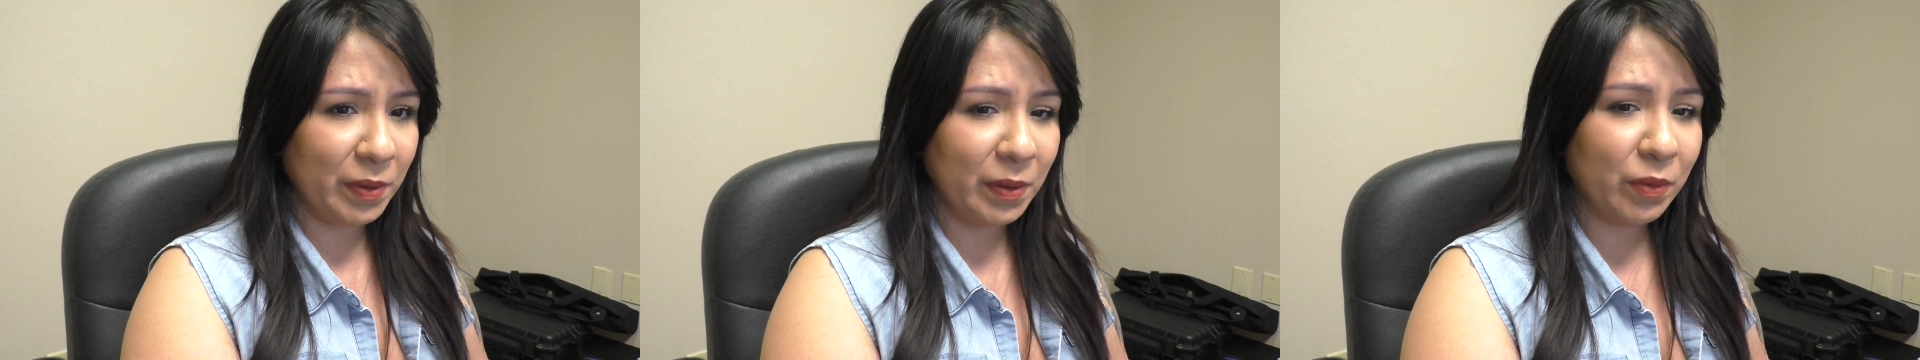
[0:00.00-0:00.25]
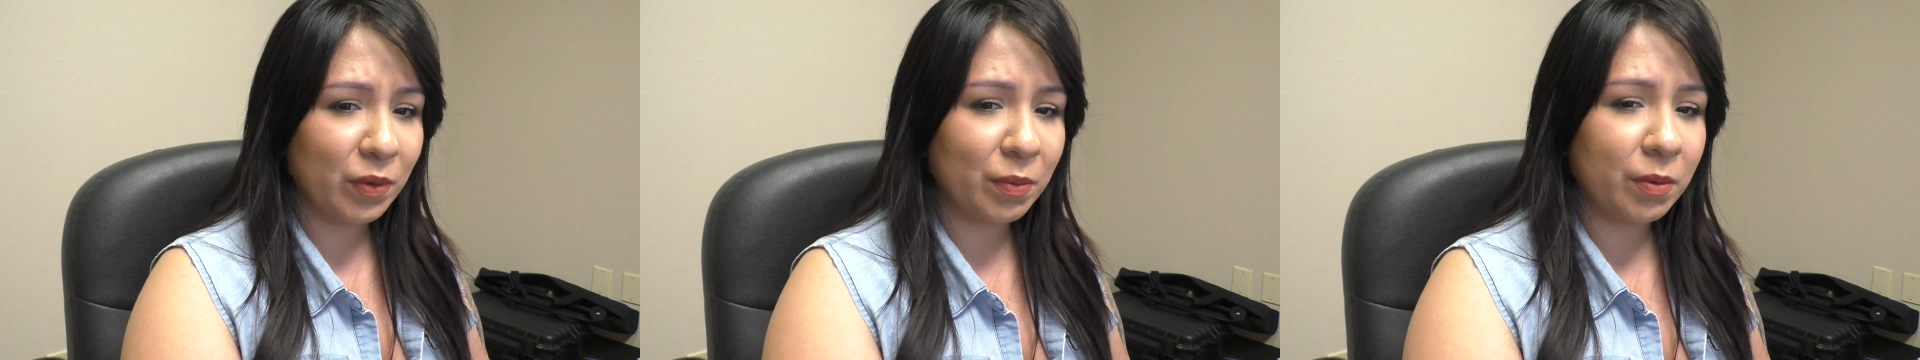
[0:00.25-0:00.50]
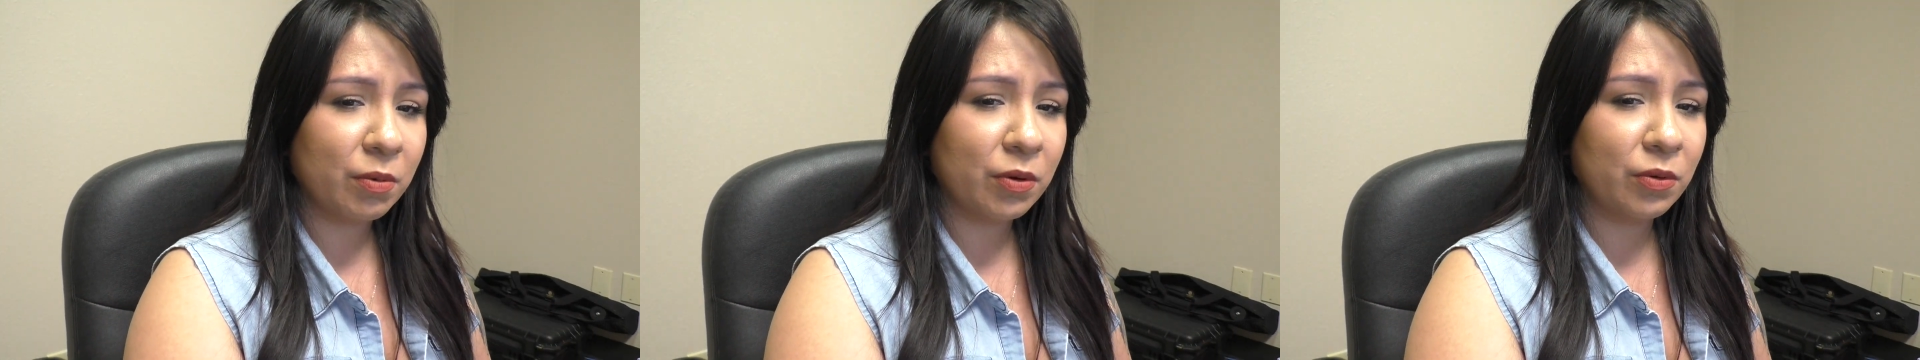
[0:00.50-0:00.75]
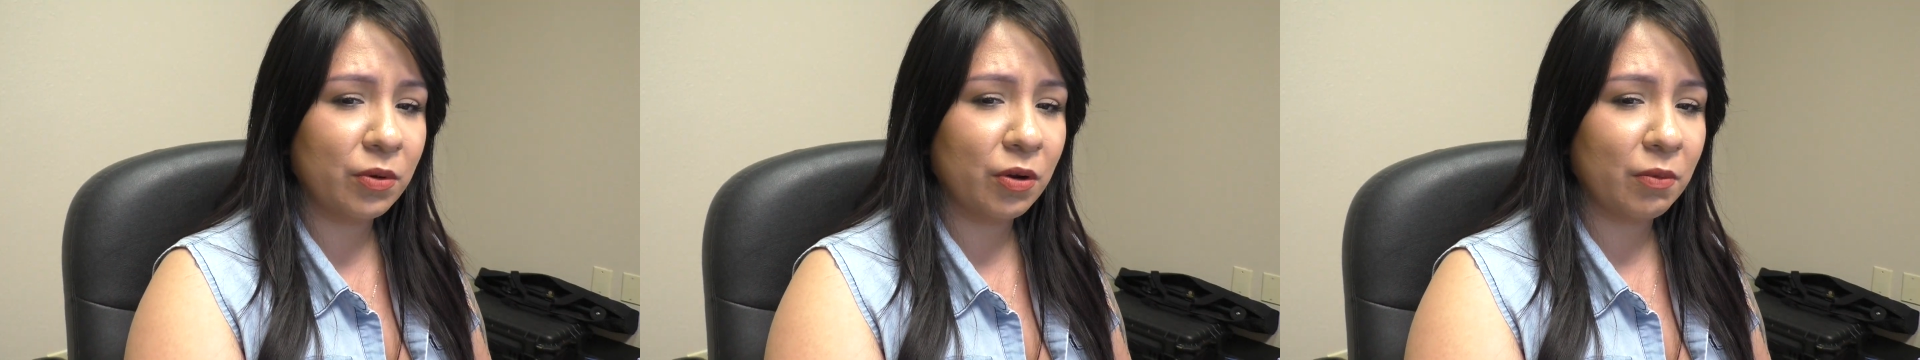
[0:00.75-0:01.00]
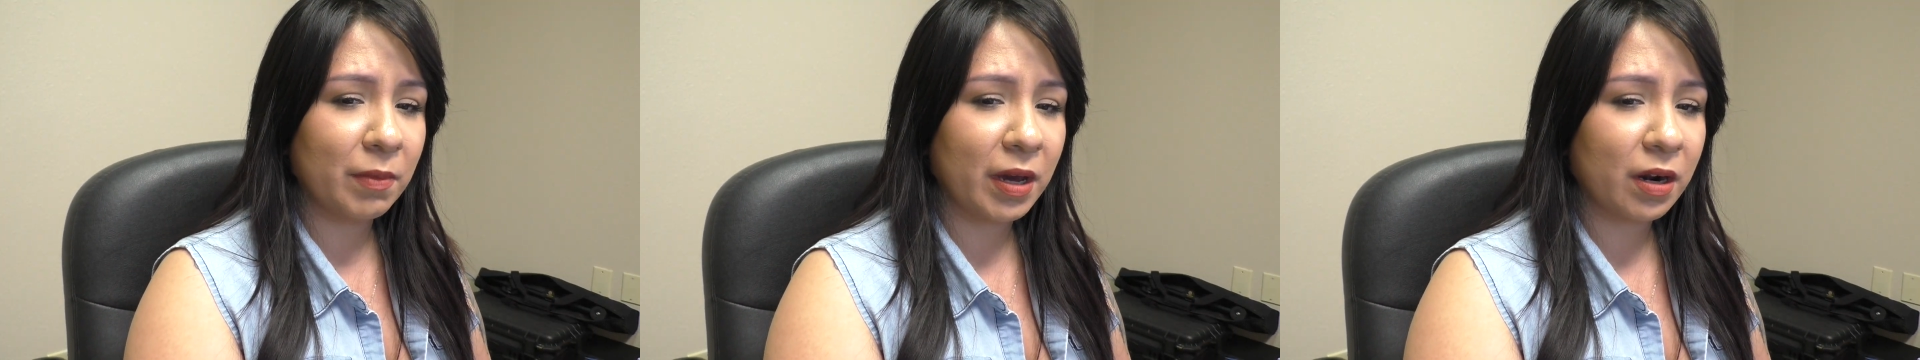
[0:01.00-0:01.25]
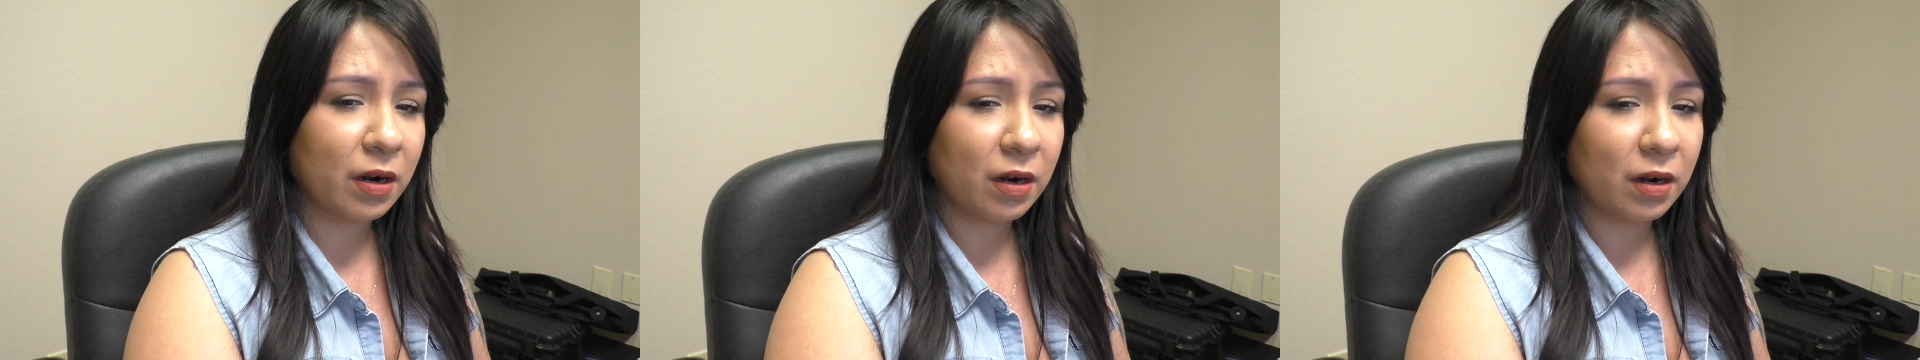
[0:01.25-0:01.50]
people who don't
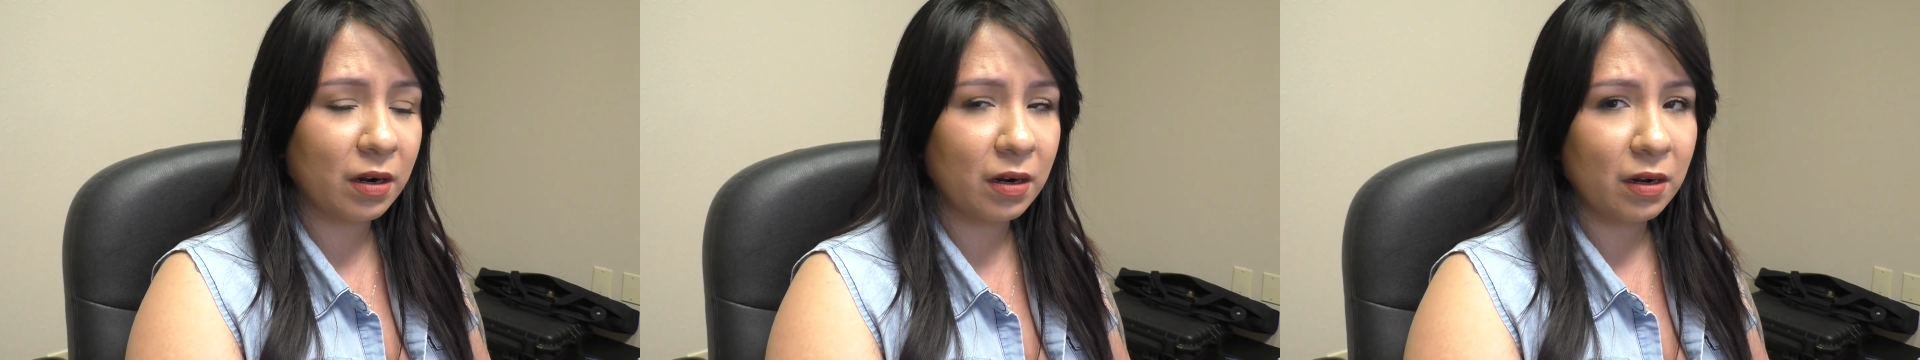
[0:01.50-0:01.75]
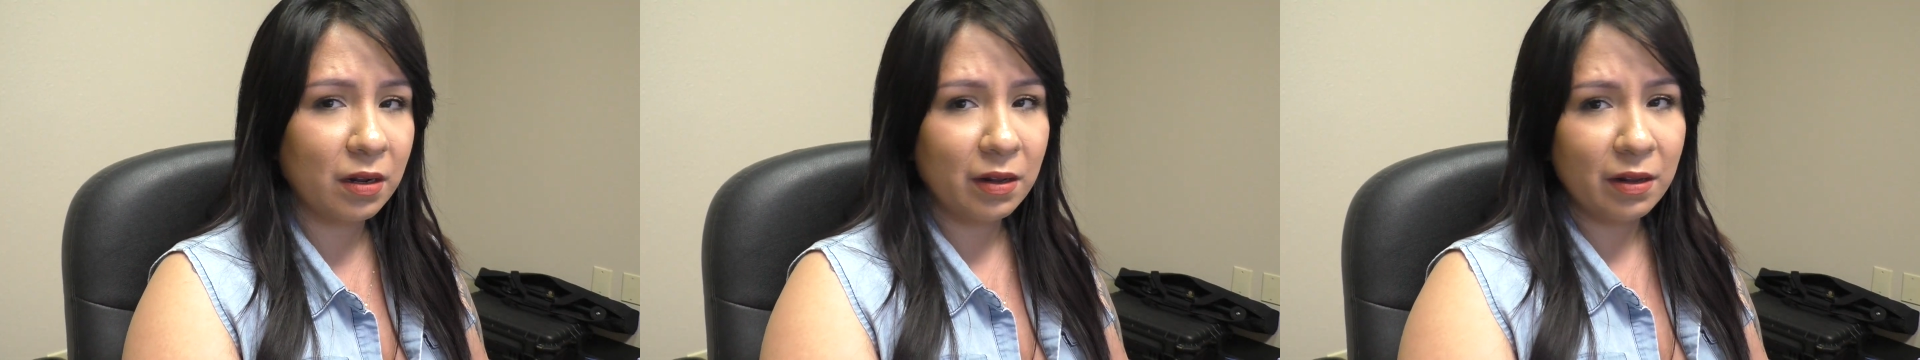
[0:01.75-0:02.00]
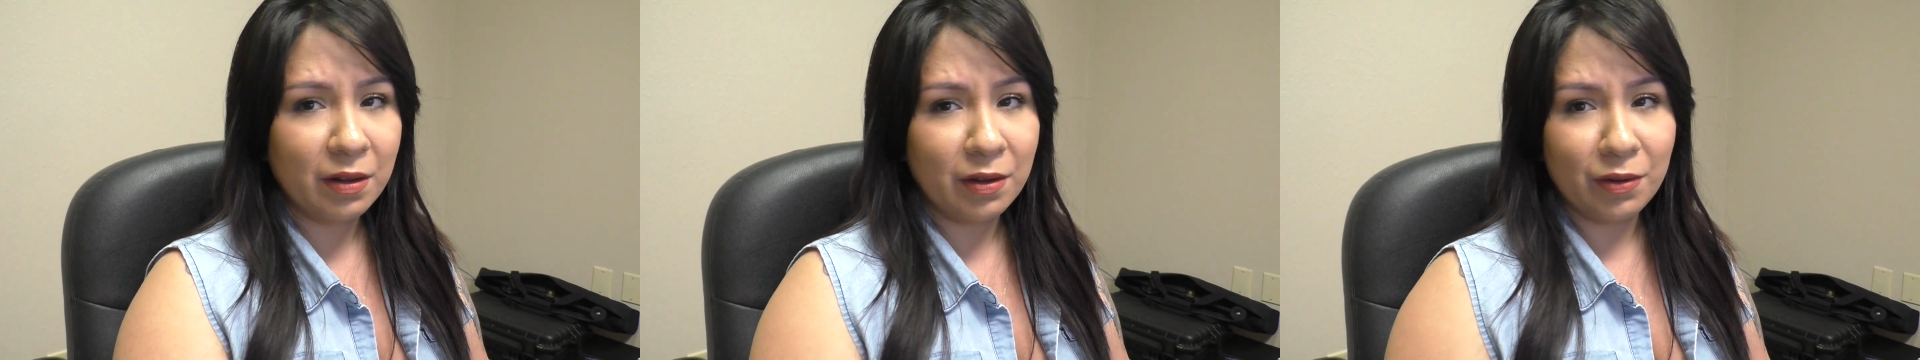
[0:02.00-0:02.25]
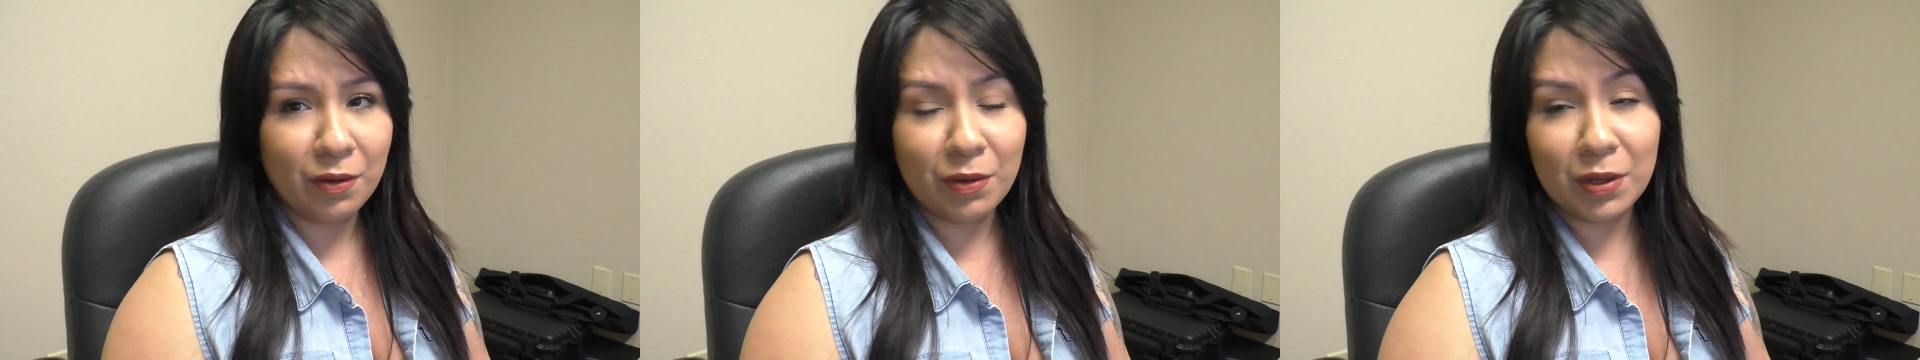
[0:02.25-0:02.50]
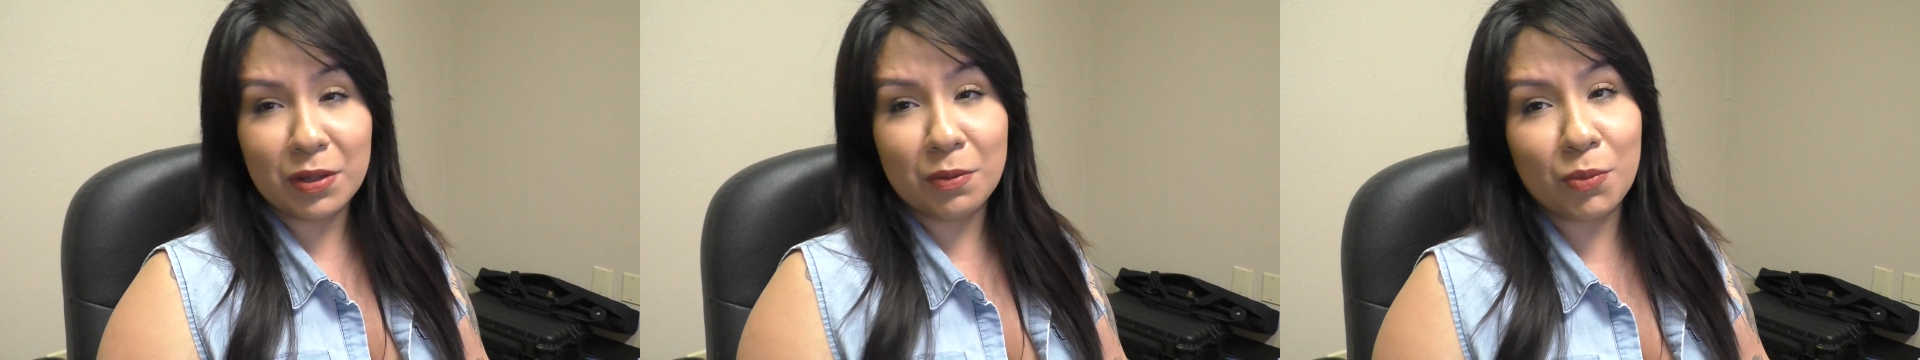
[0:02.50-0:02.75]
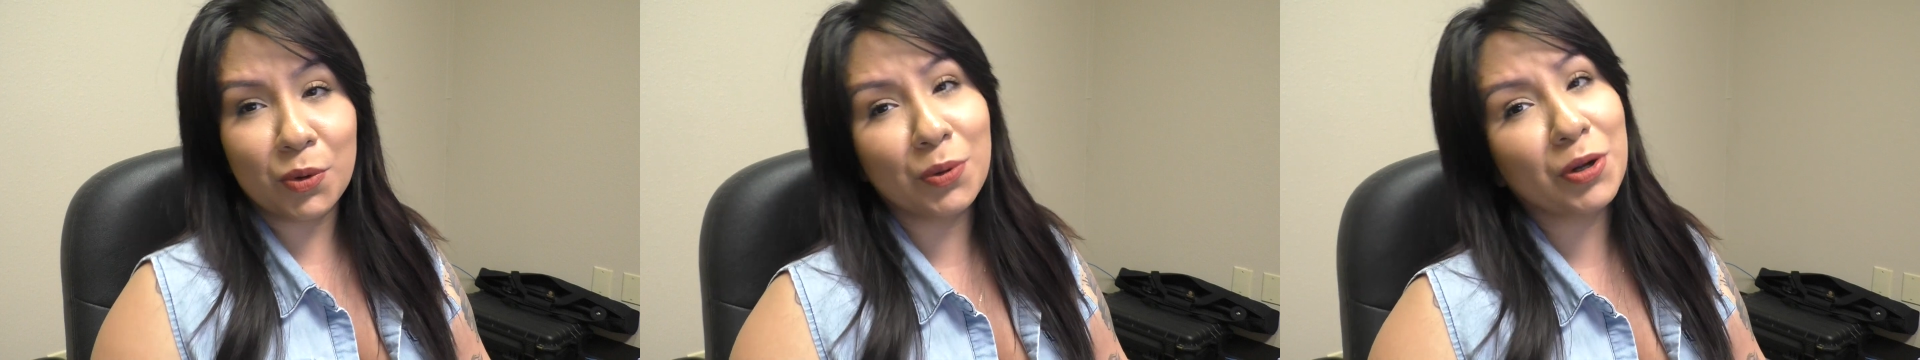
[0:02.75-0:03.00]
matter, don't let
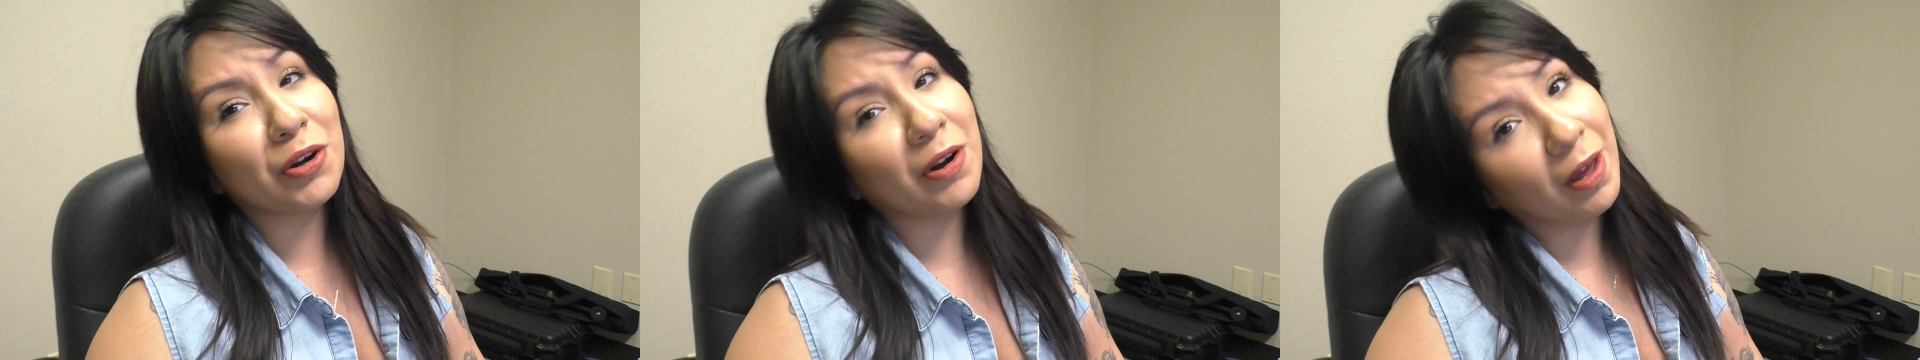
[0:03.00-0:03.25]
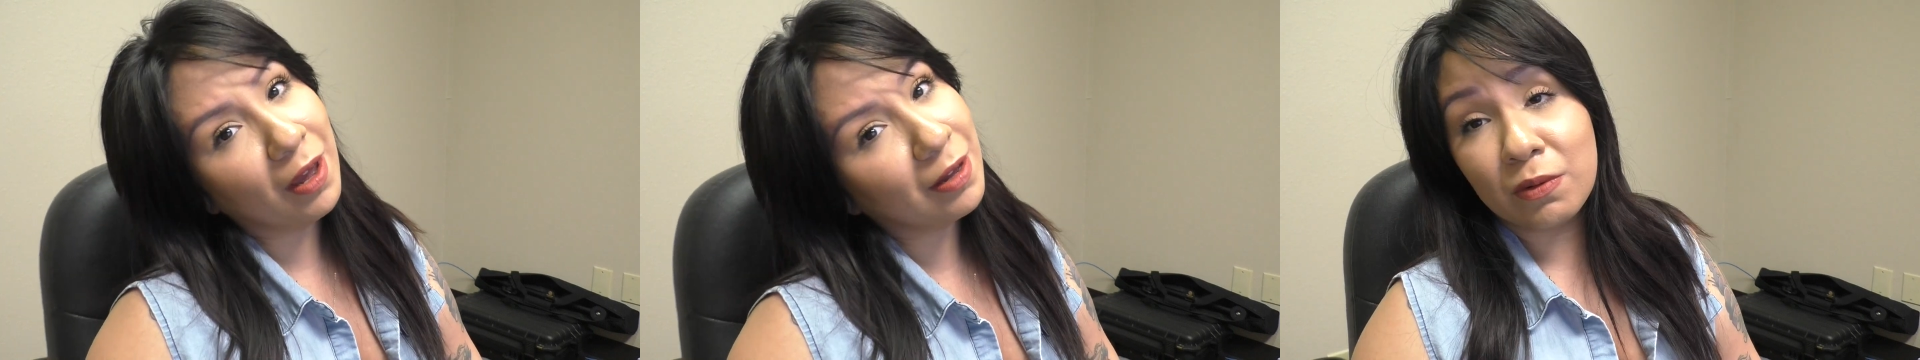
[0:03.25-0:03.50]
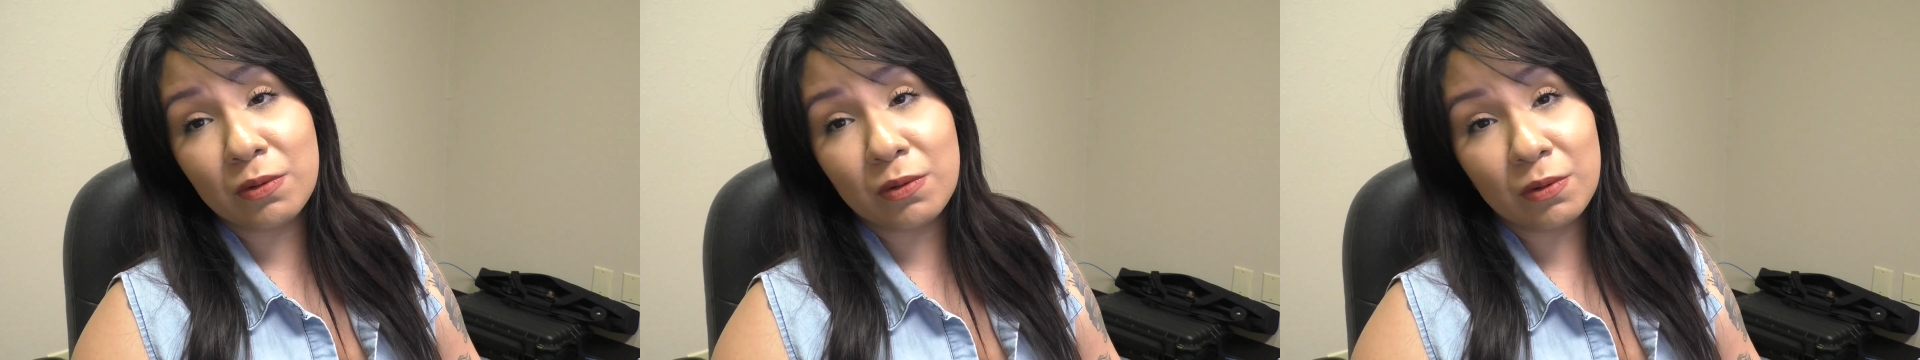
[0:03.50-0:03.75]
them ruin your day.